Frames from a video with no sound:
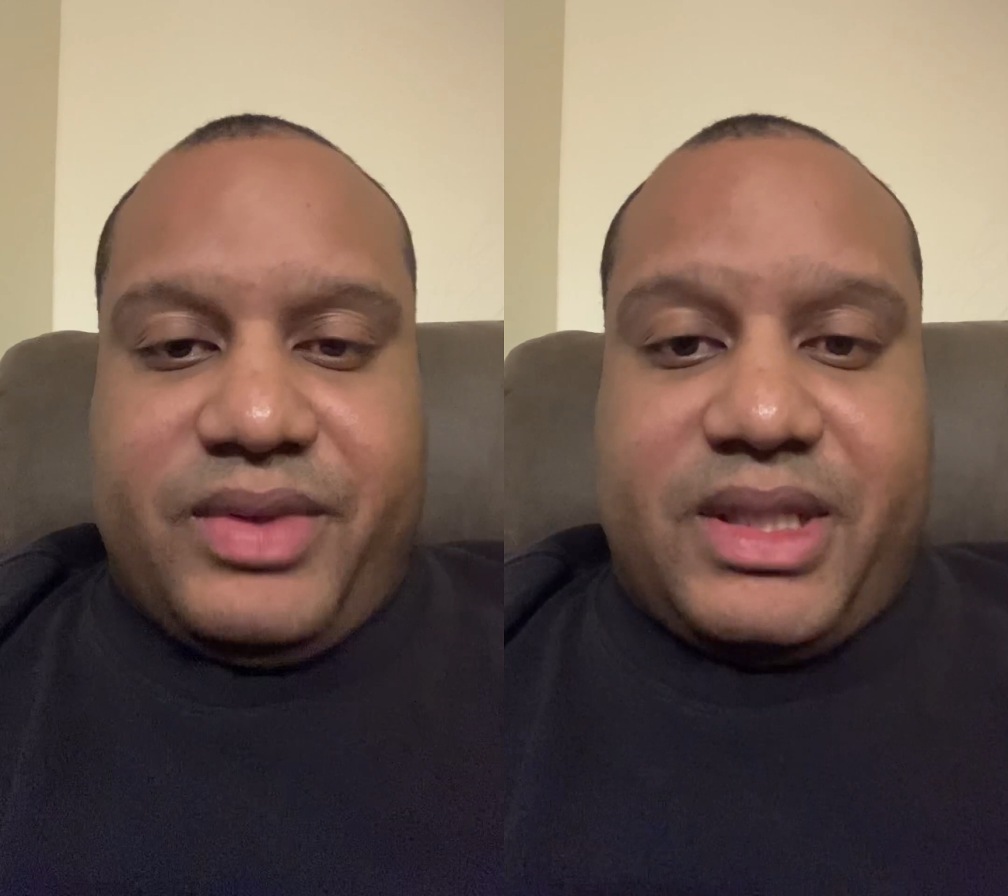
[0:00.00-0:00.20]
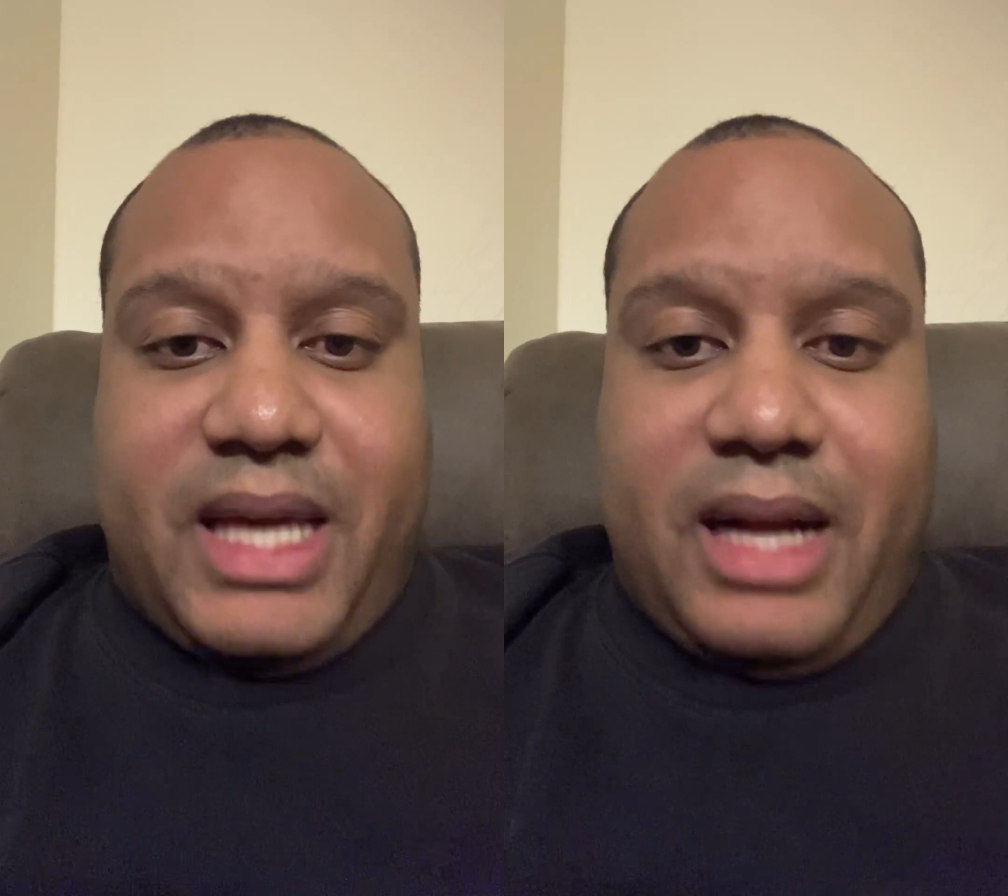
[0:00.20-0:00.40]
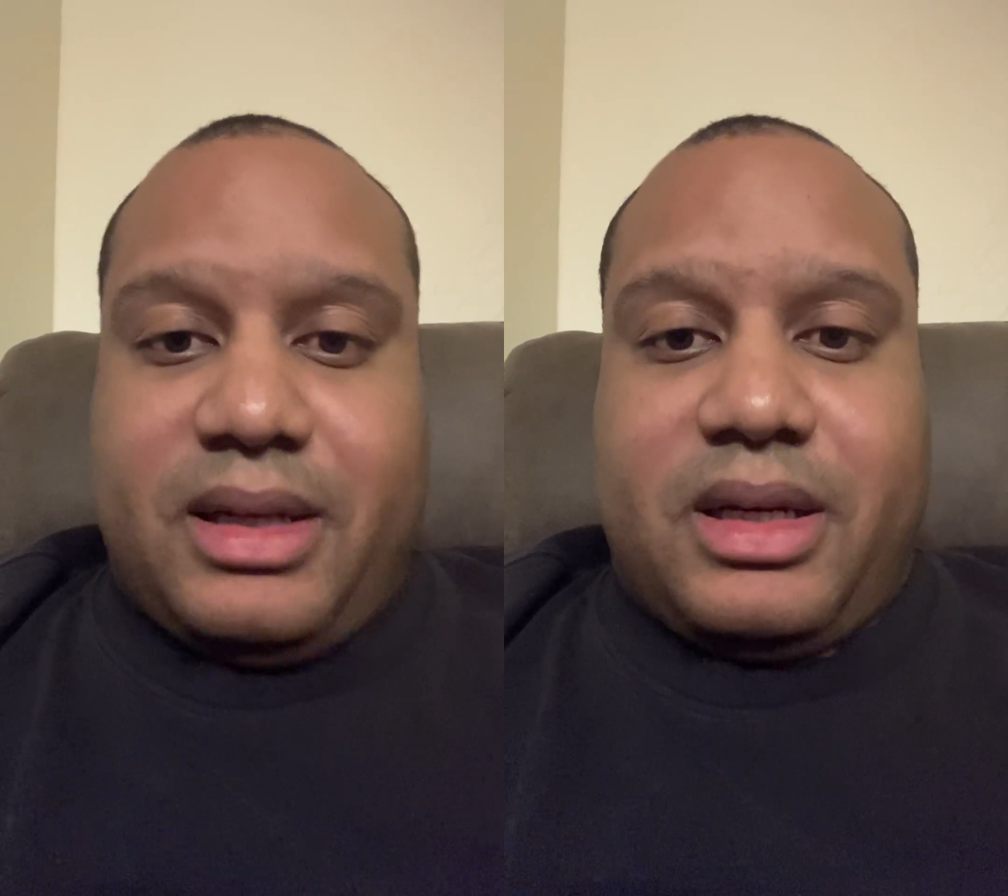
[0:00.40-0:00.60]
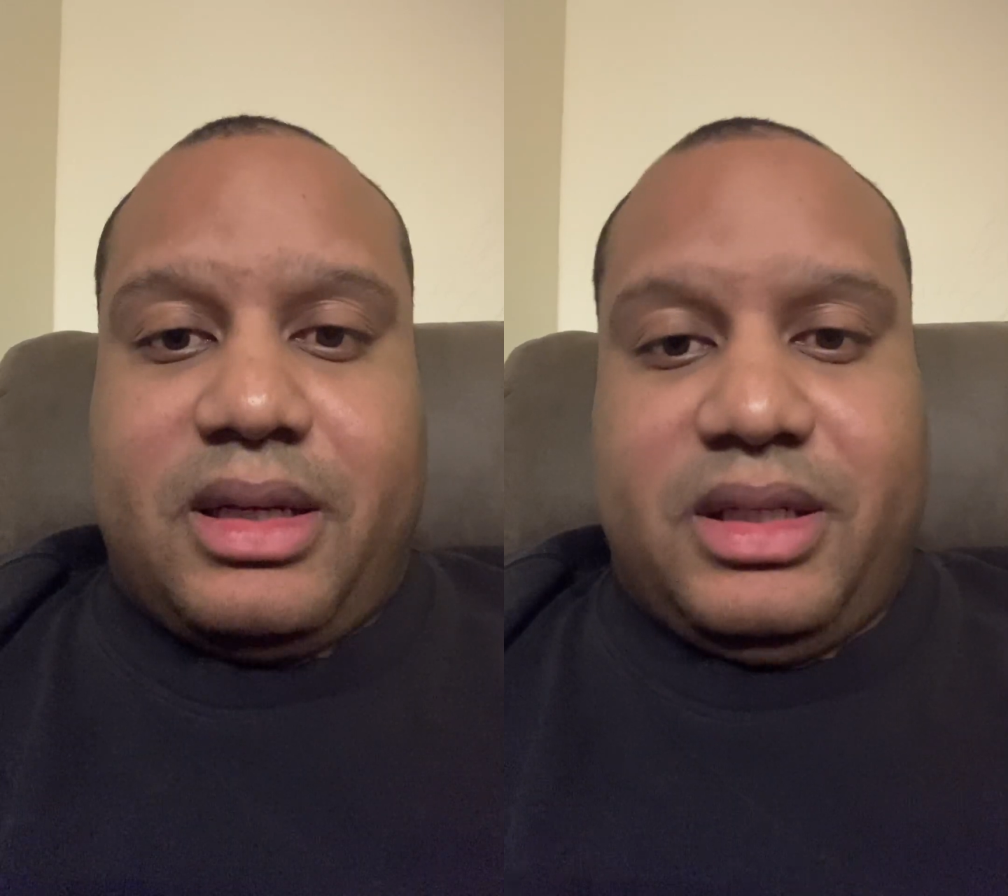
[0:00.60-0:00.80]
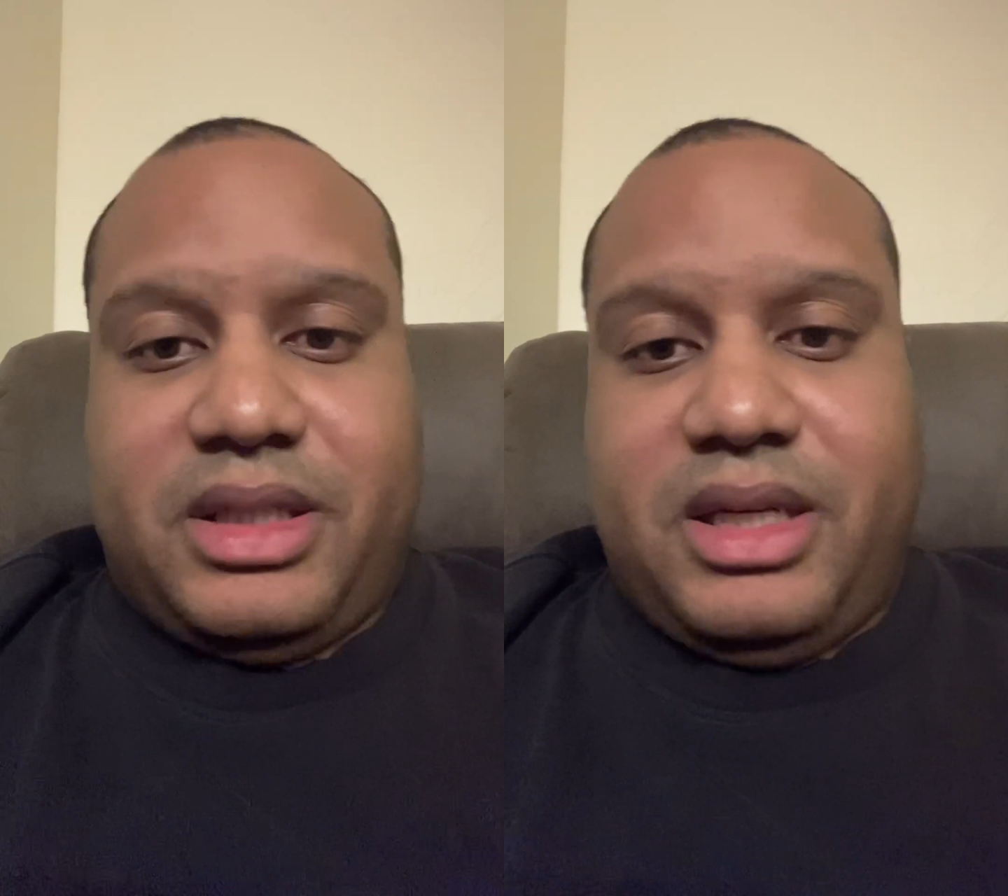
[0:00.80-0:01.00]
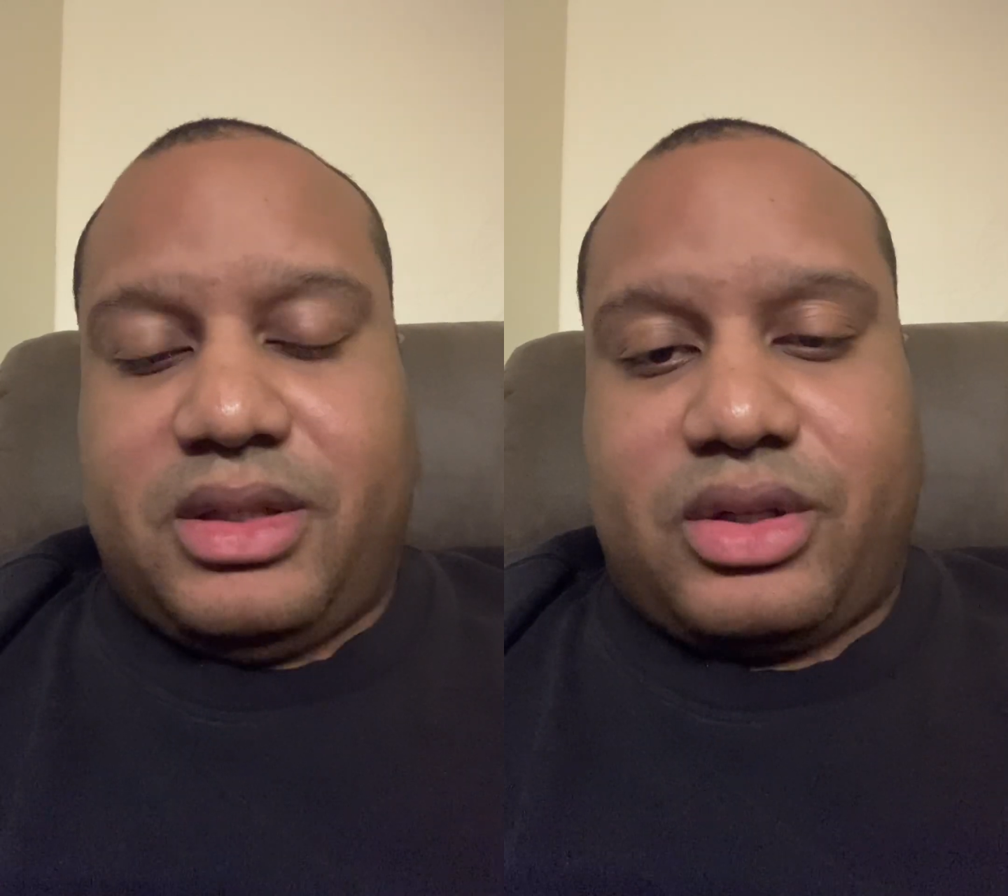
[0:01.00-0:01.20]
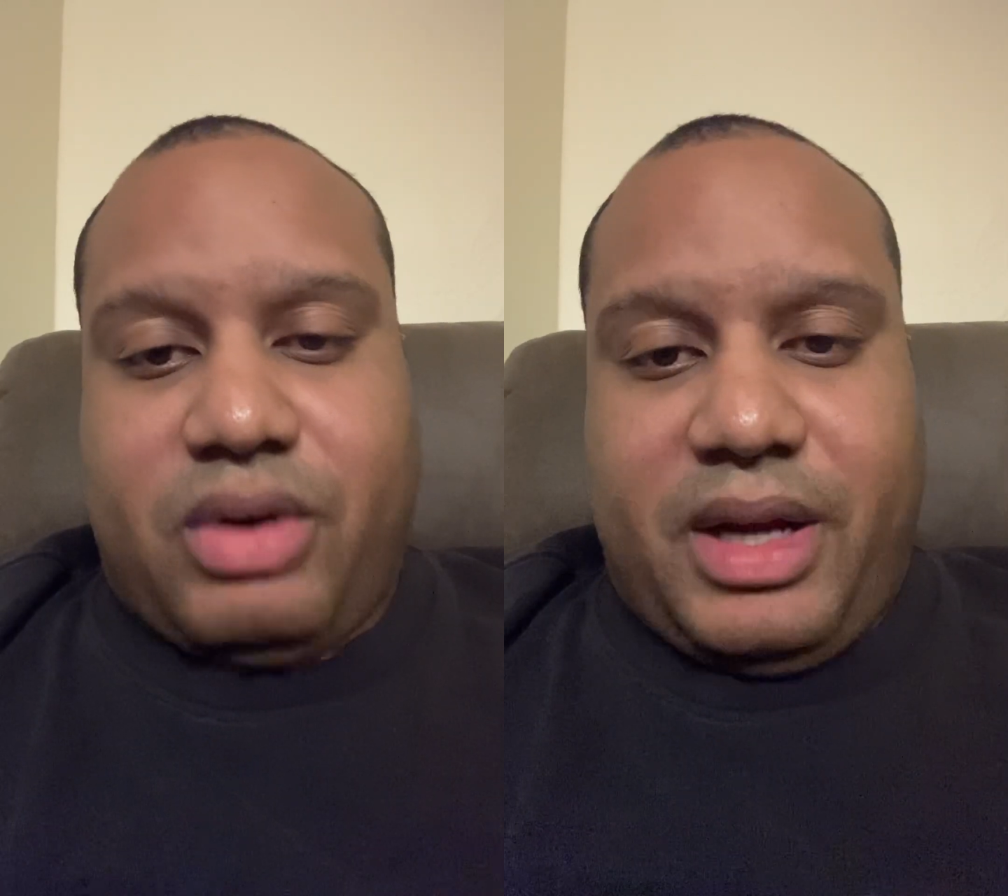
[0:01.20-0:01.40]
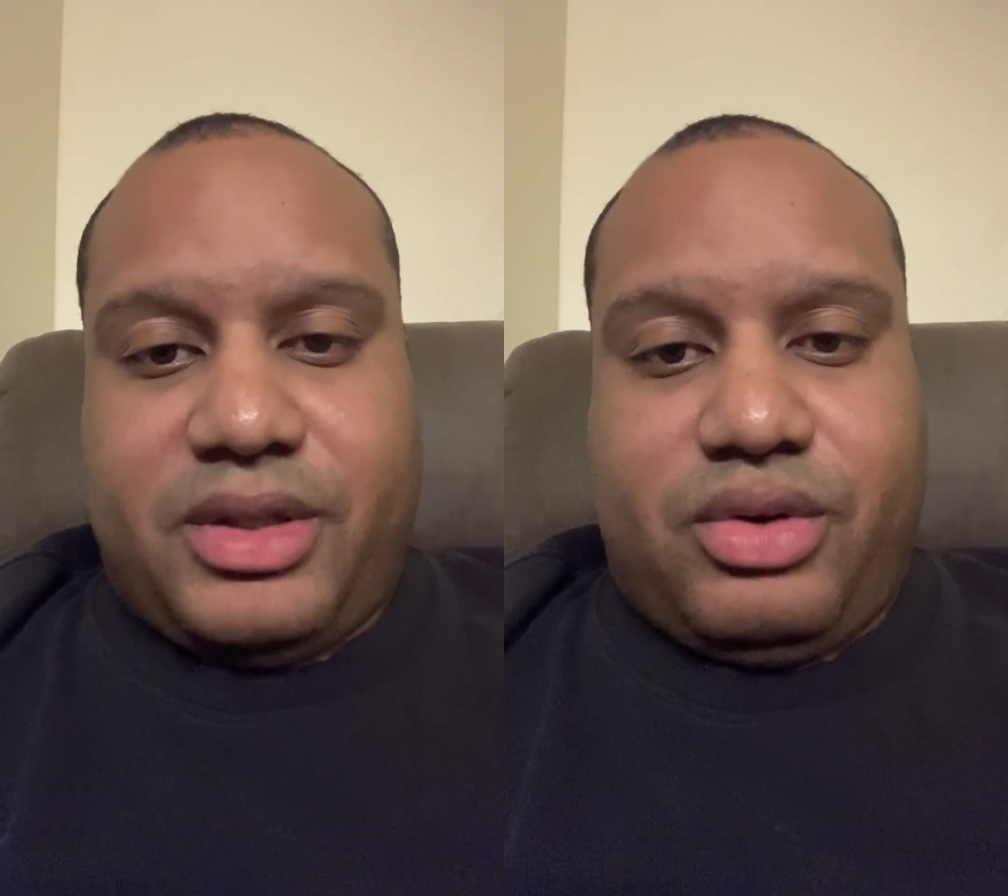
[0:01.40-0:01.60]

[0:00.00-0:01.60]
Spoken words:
Technically, Jesus Christ